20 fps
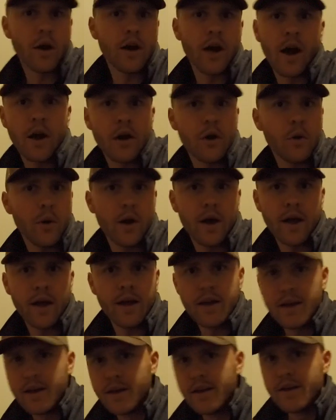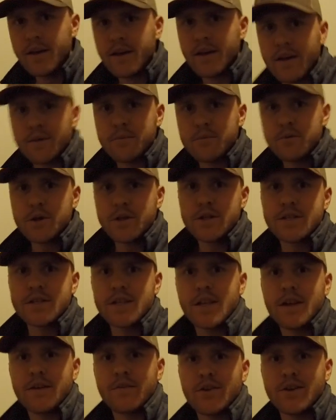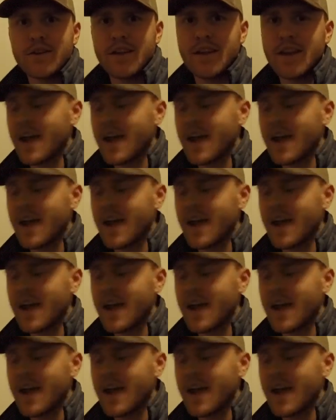gunk away. You could sit here for 10